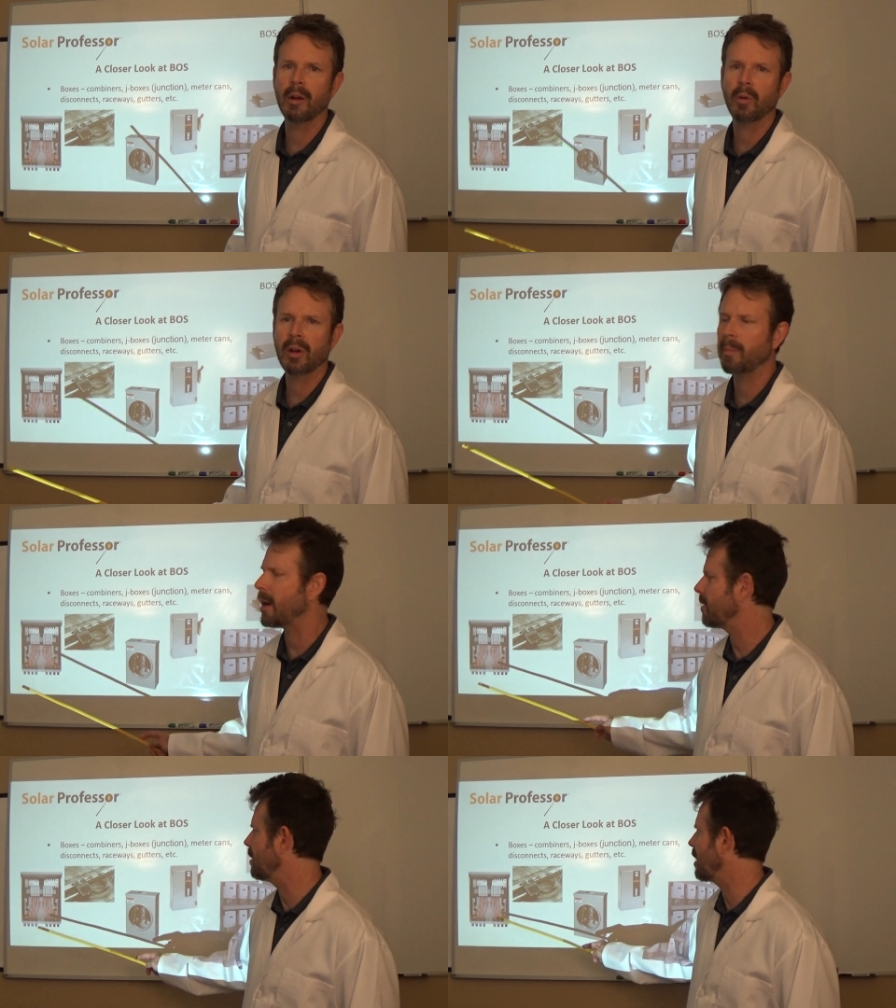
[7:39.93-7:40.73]
and we'll
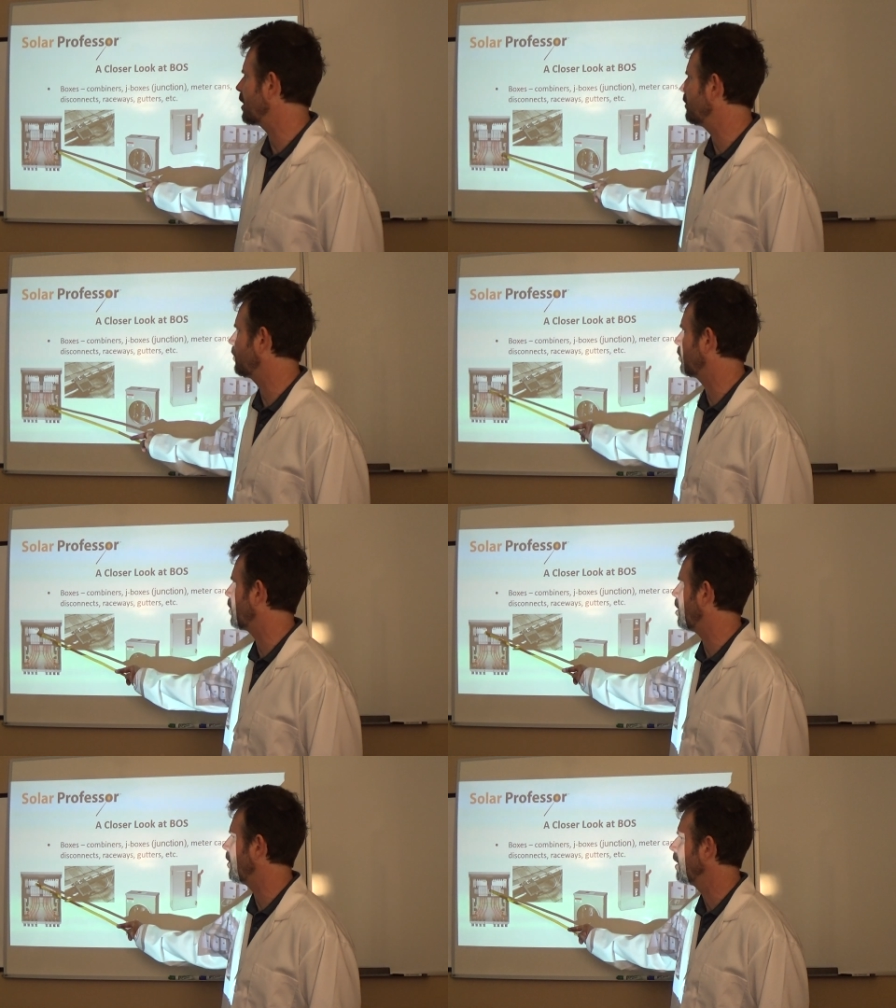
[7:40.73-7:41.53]
combine the negatives as
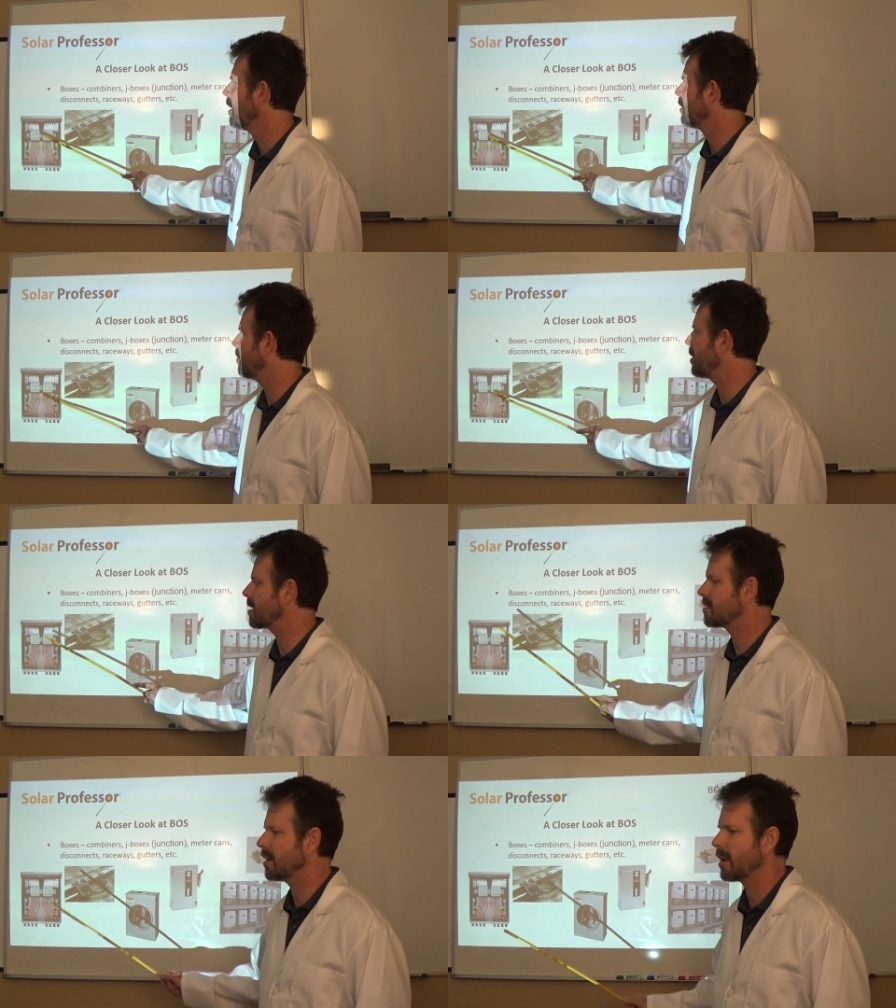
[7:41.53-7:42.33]
well, but the
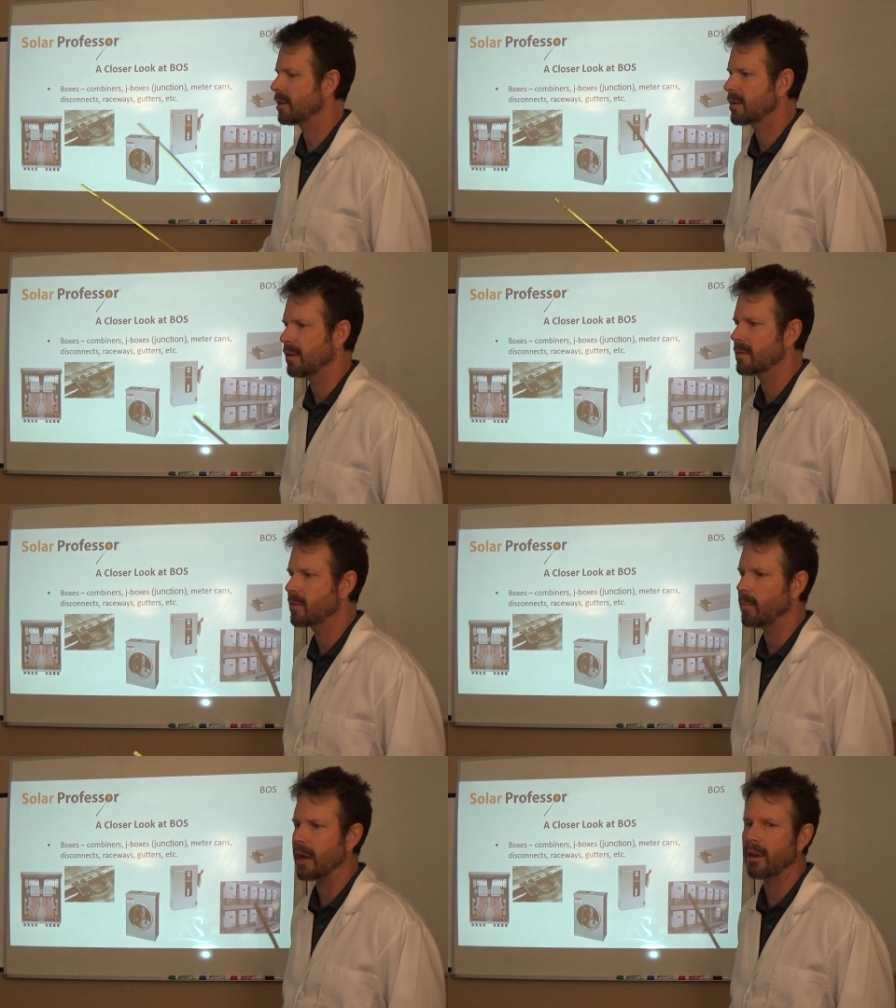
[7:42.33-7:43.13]
biggest thing is, is
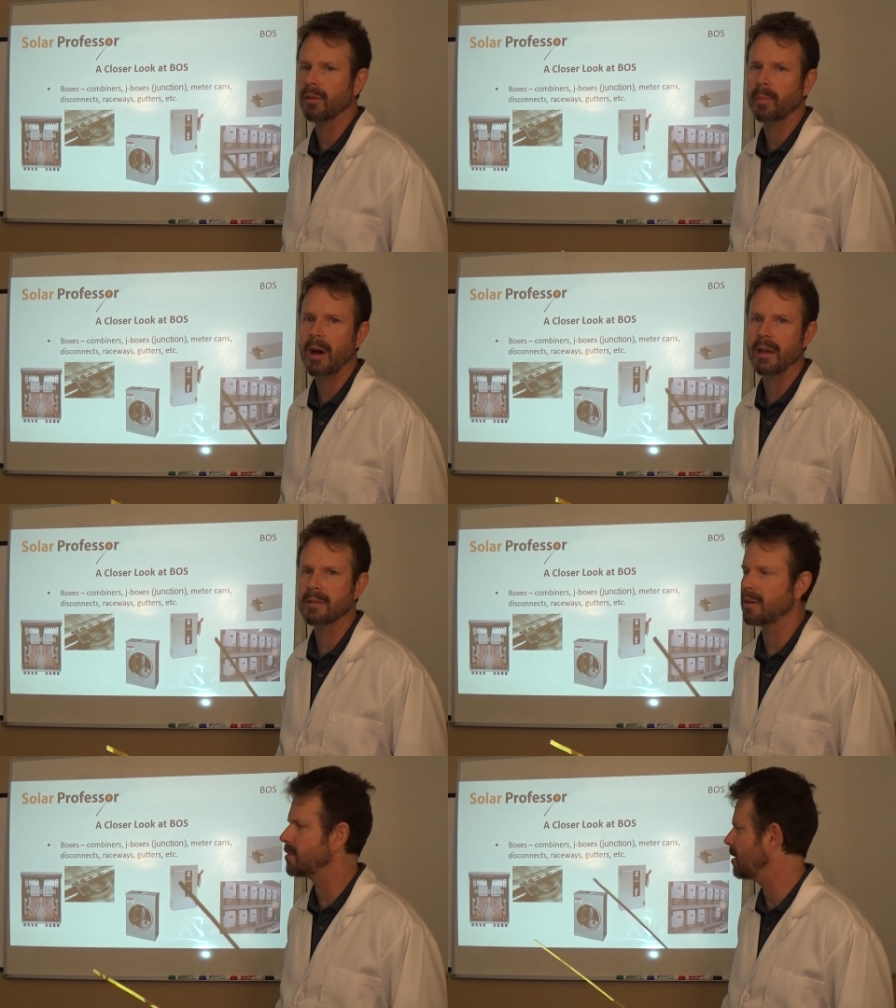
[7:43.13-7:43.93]
combining those
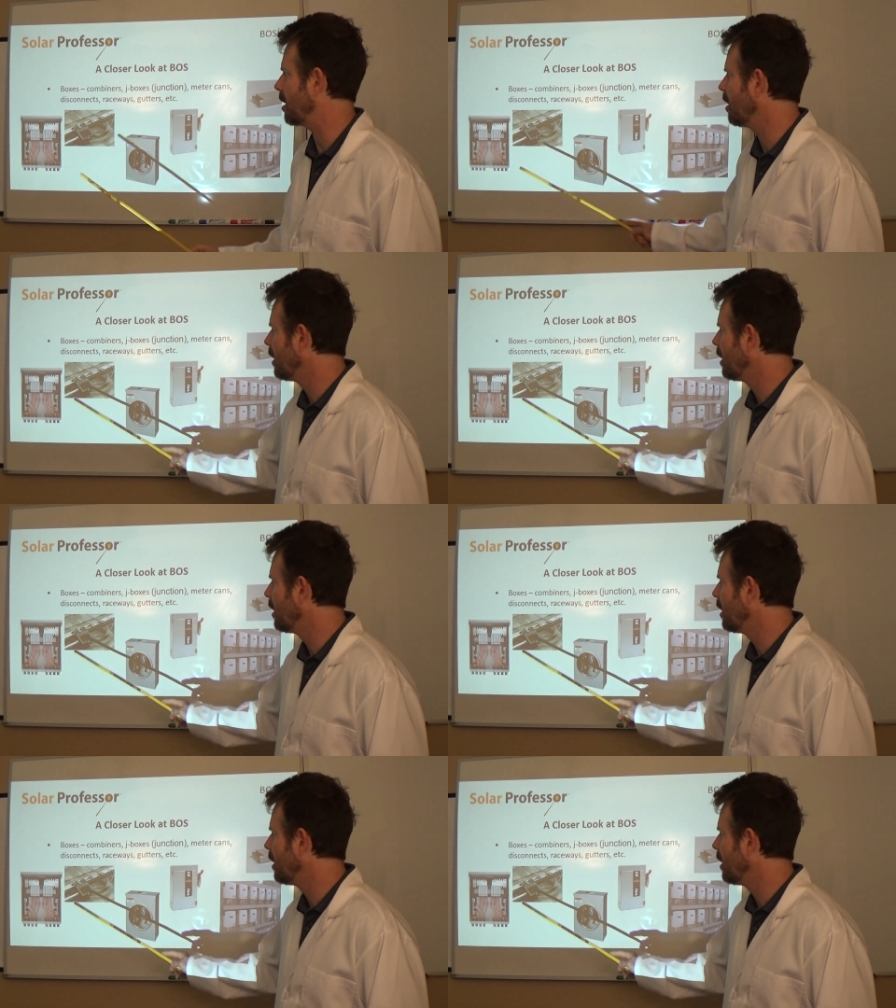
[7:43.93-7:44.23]
positives in there.